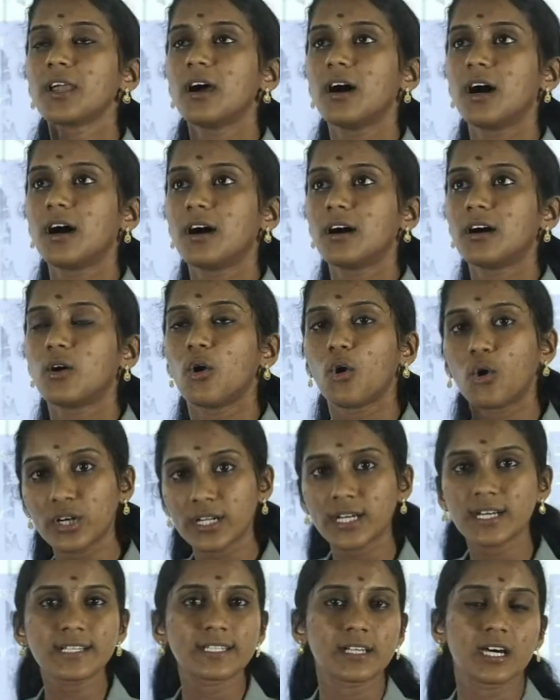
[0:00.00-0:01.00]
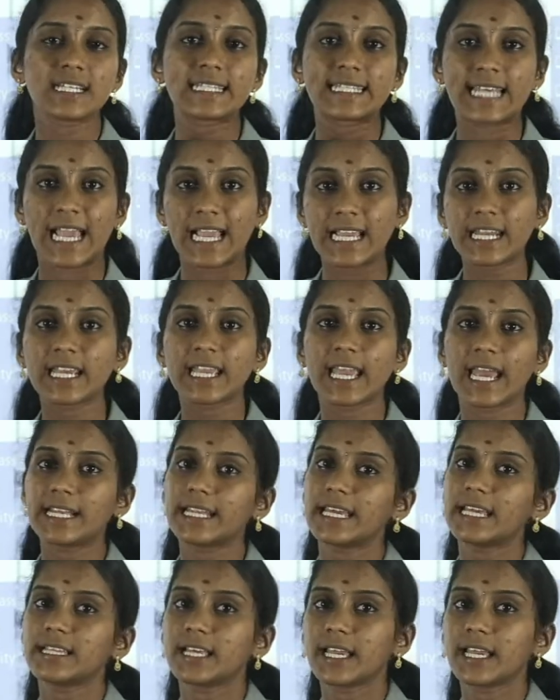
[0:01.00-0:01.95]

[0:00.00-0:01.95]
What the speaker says: owners are segregating